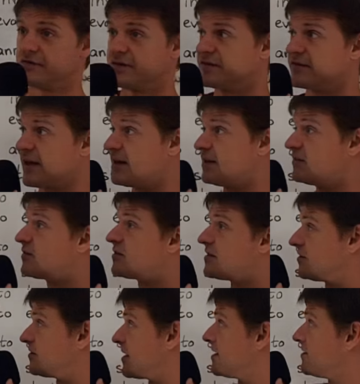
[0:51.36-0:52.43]
of the states,
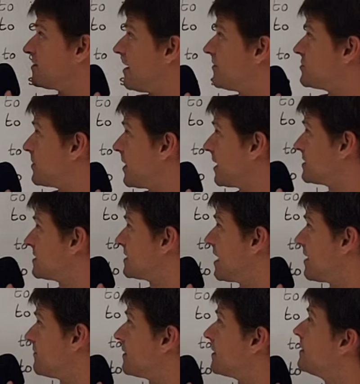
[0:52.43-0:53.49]
the states have to act
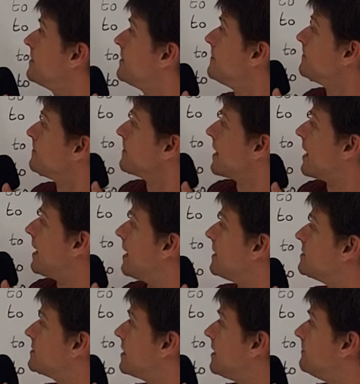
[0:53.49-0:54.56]
together.
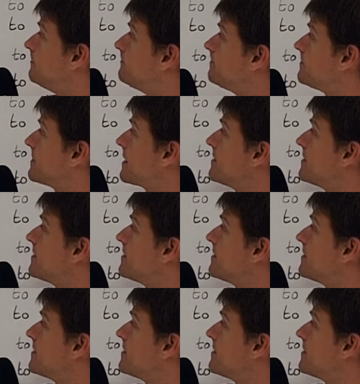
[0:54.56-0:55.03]
And um,